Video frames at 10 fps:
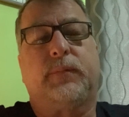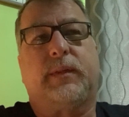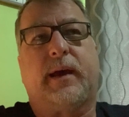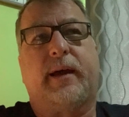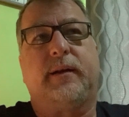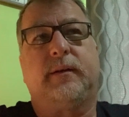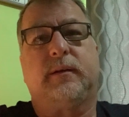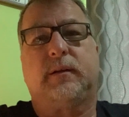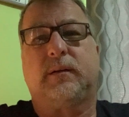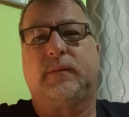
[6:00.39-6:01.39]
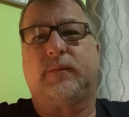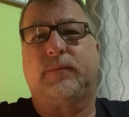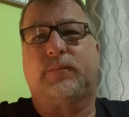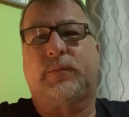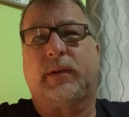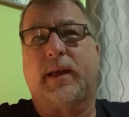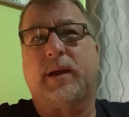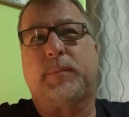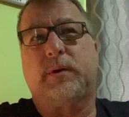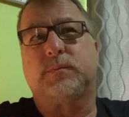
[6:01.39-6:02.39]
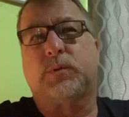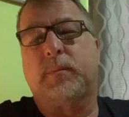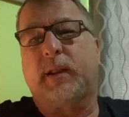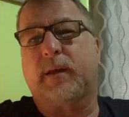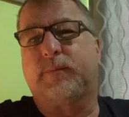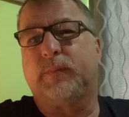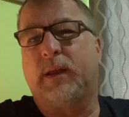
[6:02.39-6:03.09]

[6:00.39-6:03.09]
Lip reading: that for like probably like